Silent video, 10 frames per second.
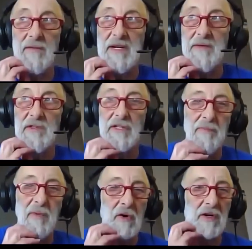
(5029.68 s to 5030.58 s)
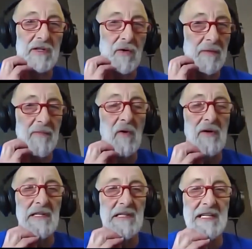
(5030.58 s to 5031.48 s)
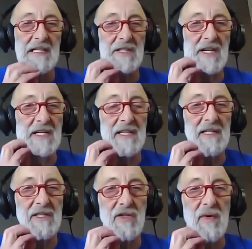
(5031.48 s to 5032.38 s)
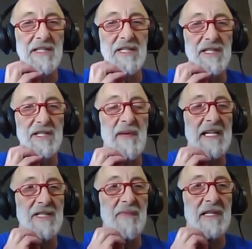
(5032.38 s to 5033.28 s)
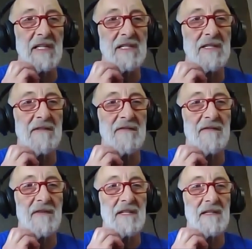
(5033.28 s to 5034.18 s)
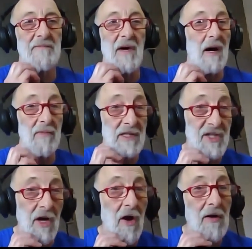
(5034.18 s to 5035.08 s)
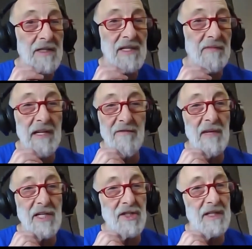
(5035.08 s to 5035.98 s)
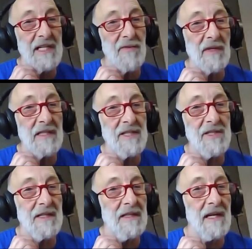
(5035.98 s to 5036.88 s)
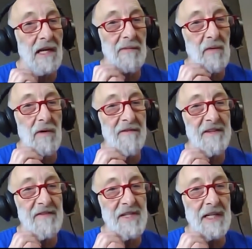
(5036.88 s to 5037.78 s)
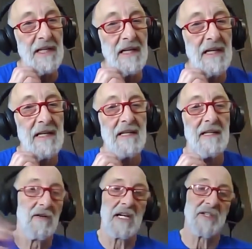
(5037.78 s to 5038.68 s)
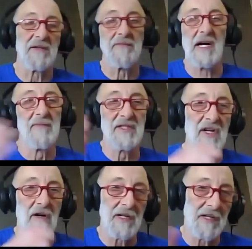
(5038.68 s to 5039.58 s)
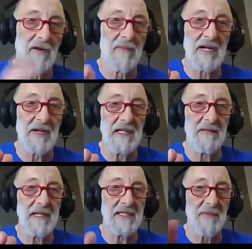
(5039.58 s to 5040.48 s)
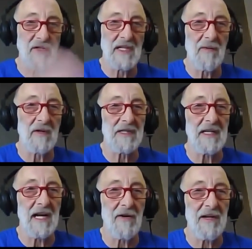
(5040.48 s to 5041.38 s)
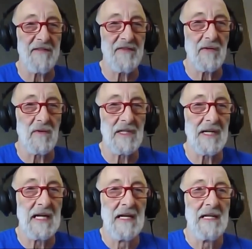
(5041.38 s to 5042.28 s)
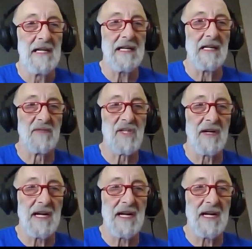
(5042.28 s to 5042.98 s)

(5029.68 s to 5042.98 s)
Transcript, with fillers: we will corporeally transit space because of Bob Lazar and some of the information that he released in Element 115. Okay, so Bob Lazar, you know about him. He supposedly worked at Area 51. He comes on